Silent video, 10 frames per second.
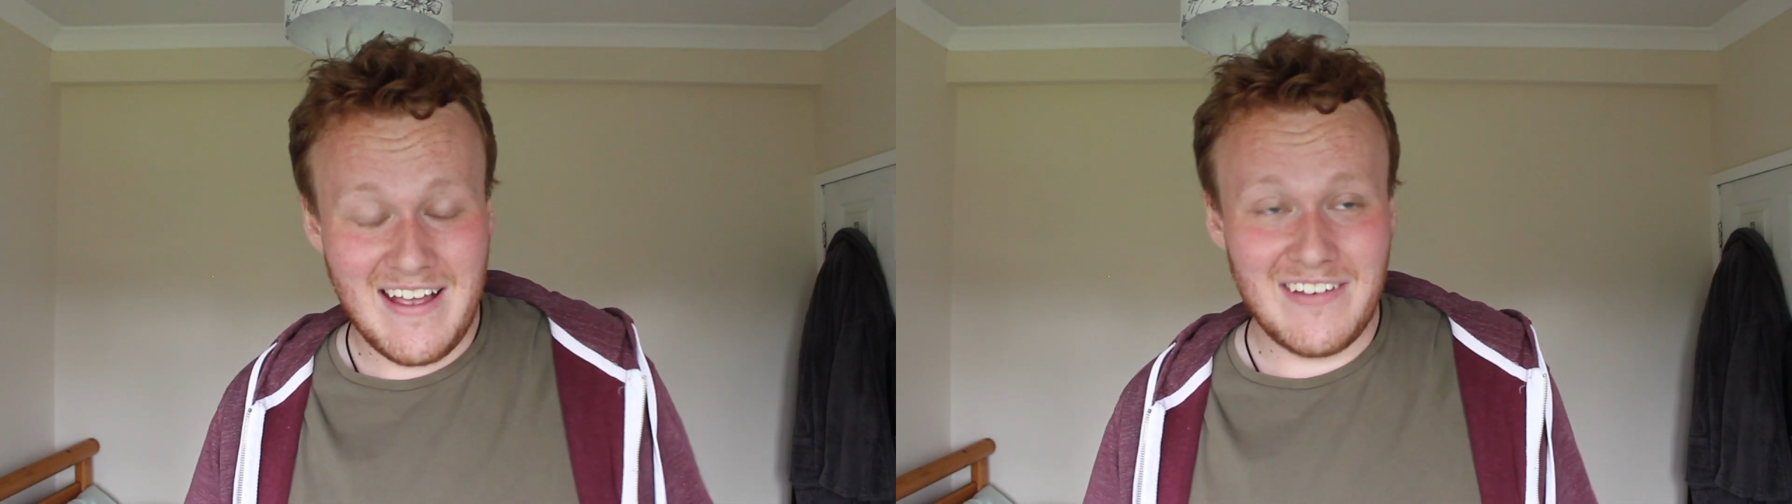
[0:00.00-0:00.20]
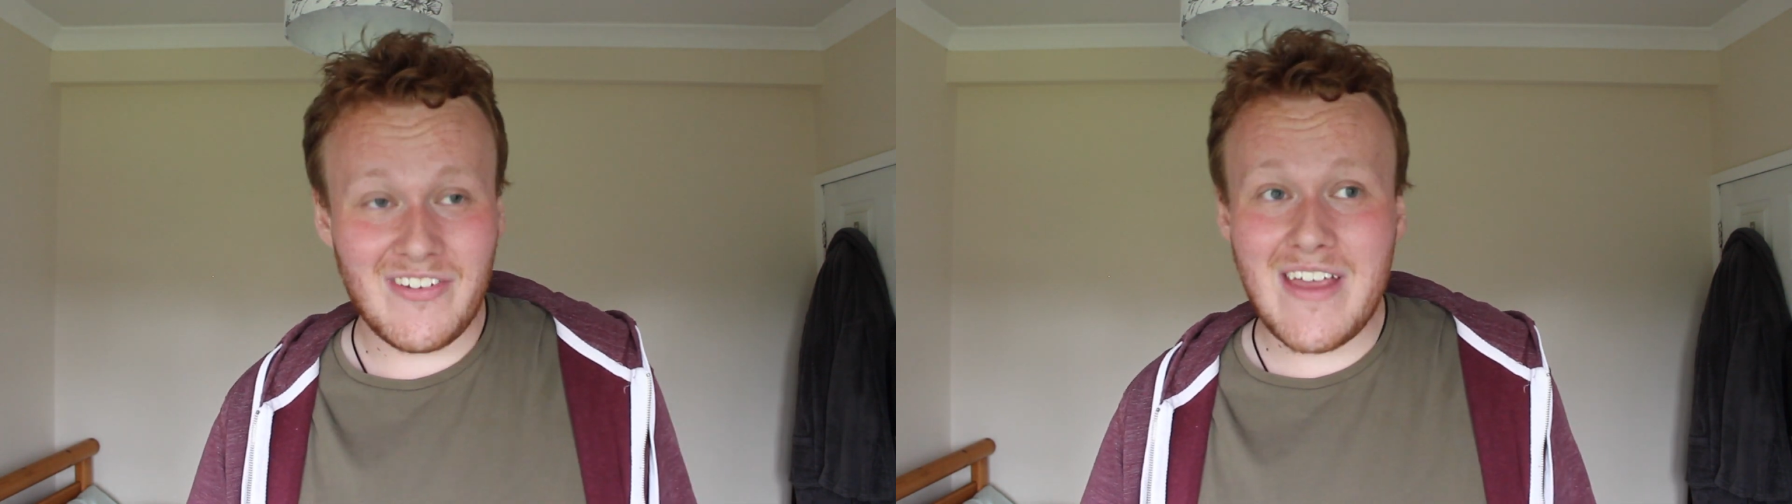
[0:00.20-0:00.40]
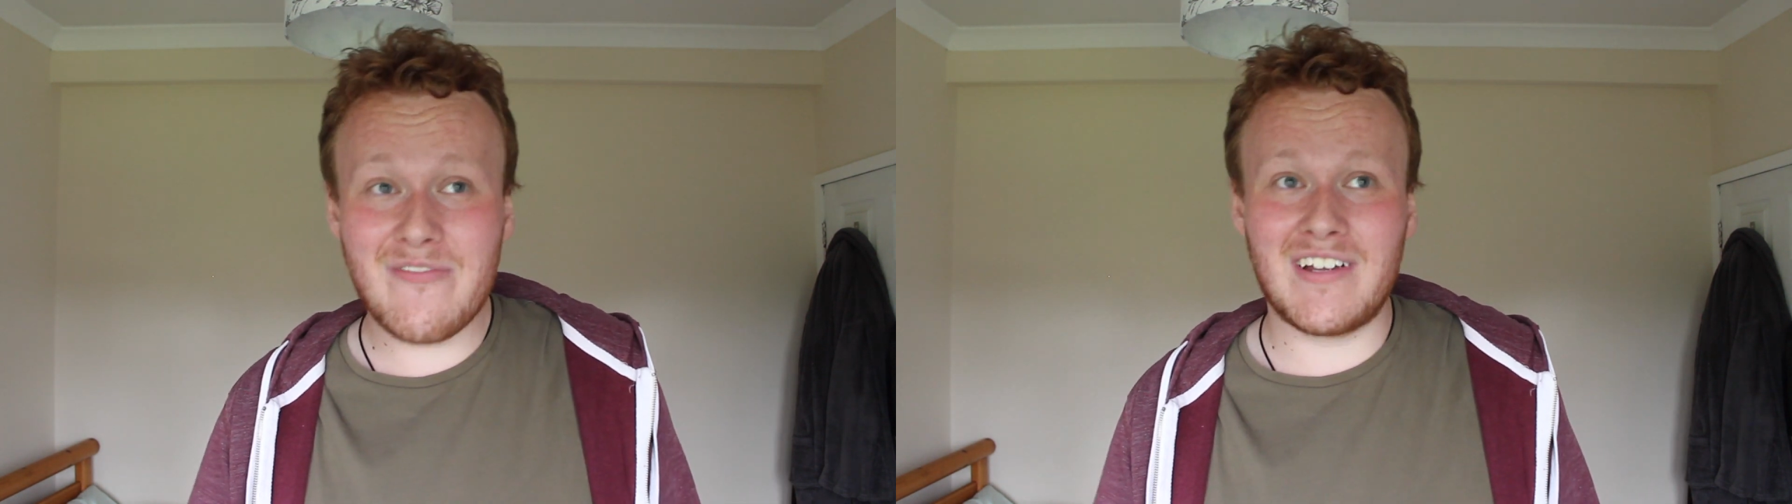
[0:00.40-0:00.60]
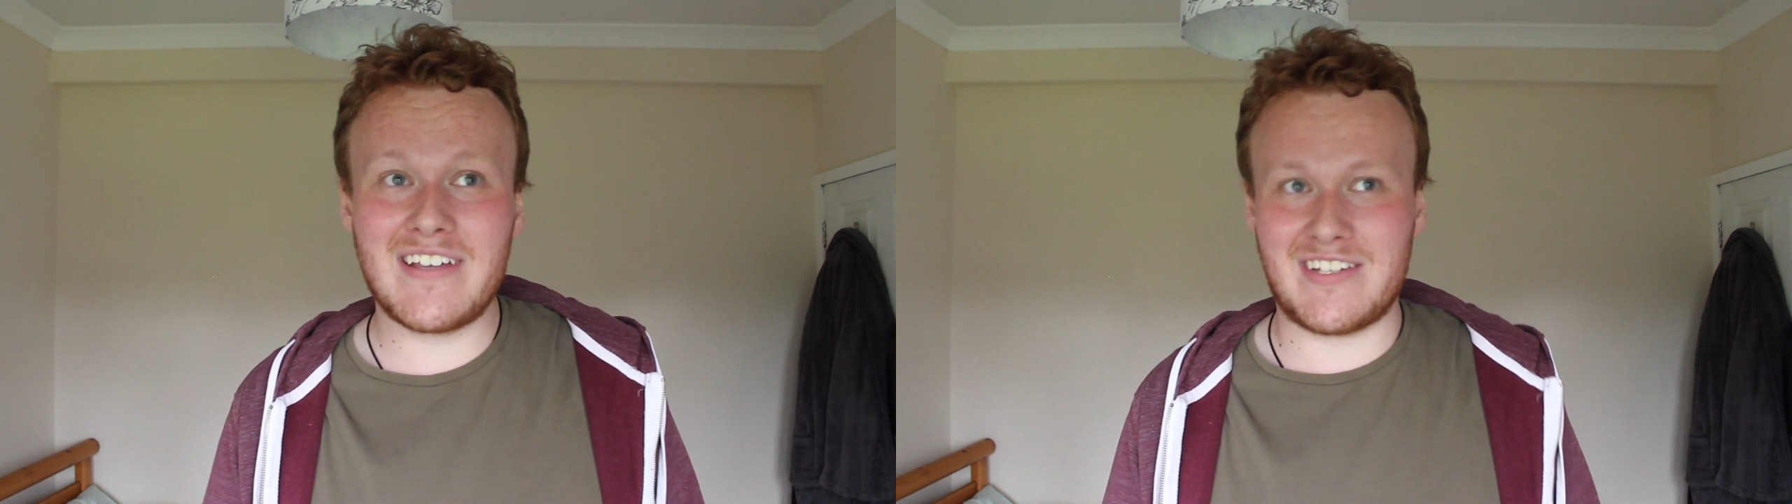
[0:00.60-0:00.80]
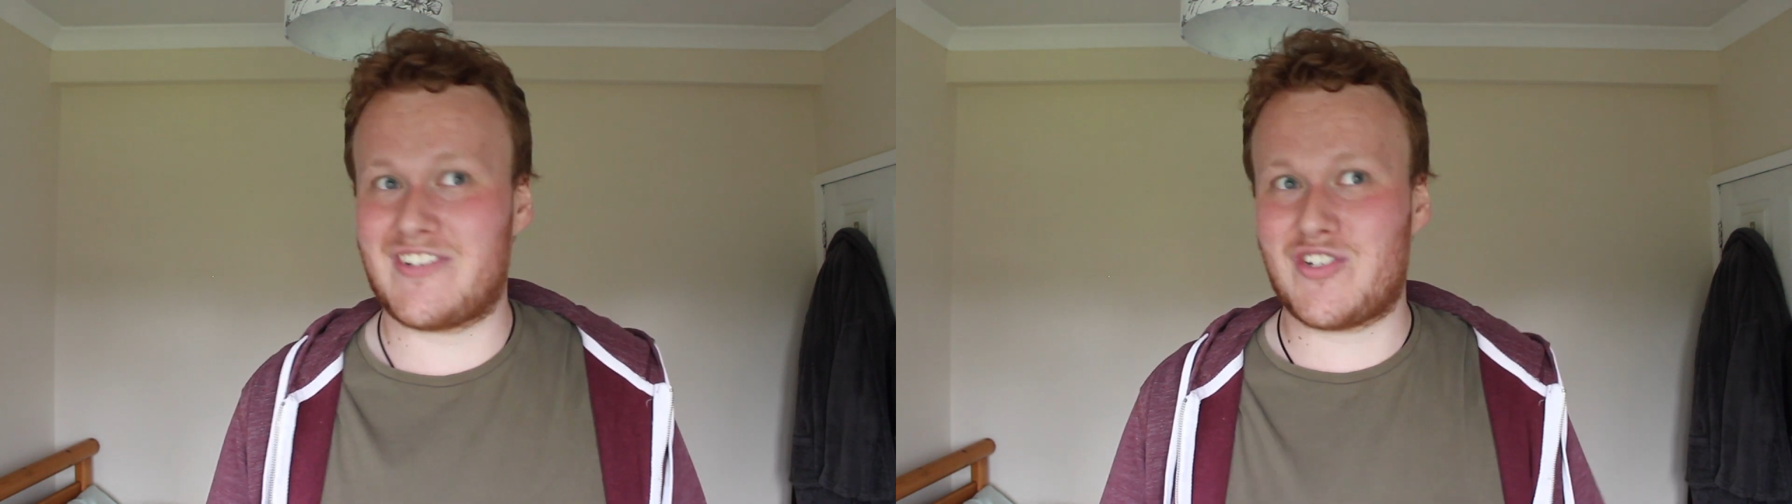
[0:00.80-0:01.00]
Not even
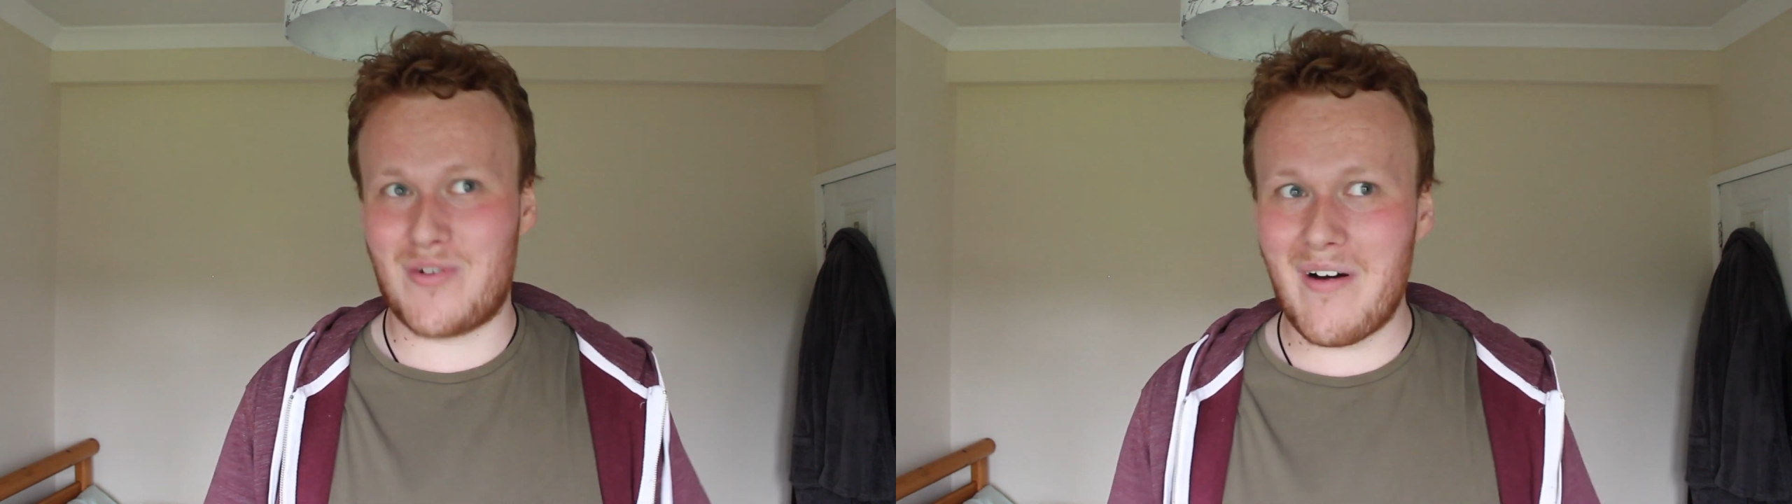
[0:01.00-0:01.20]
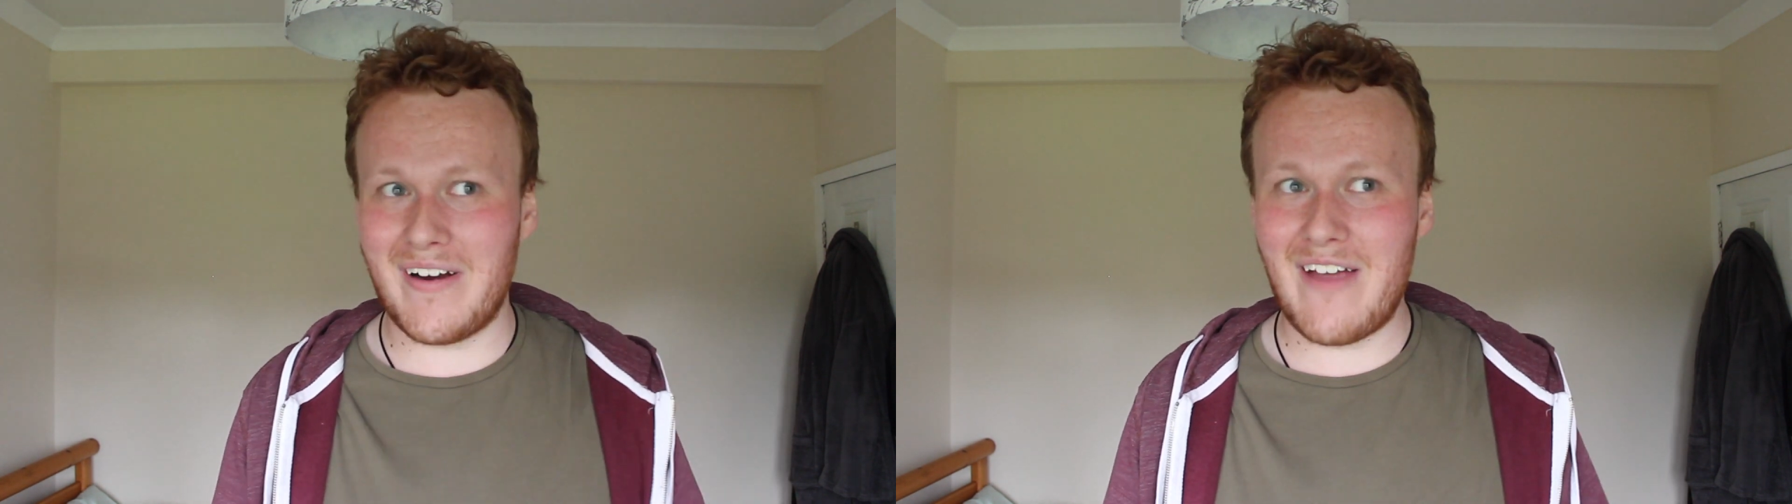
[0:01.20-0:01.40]
like the strong,